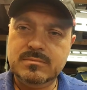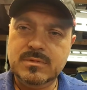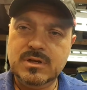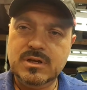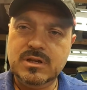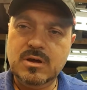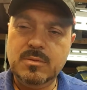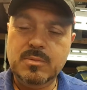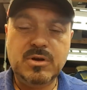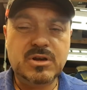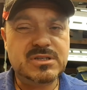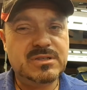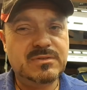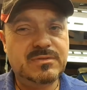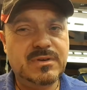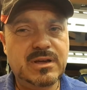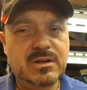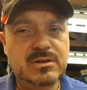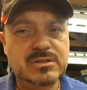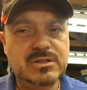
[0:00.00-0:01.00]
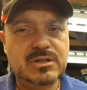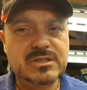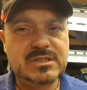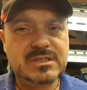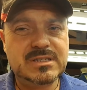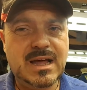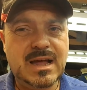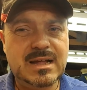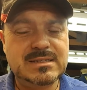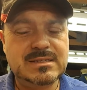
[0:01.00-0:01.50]
you know, because the vehicle's not
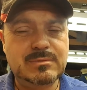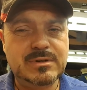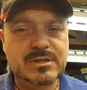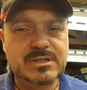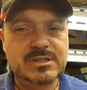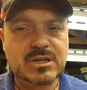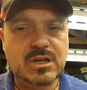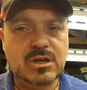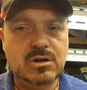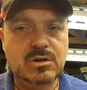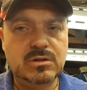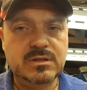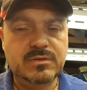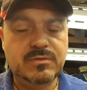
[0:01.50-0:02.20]
starting when it's cold.